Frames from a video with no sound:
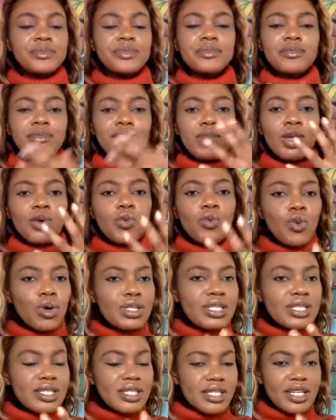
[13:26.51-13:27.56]
What
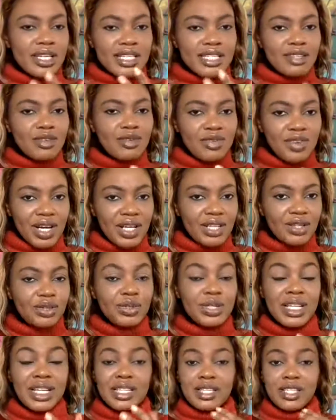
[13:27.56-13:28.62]
is the value that
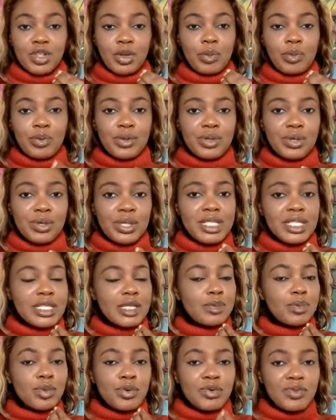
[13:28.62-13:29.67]
your product is
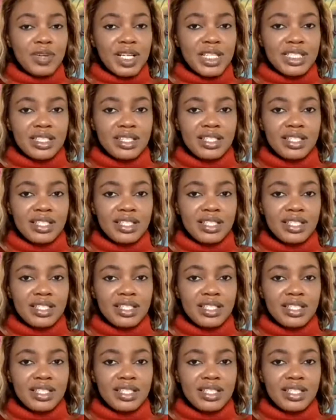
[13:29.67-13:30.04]
providing?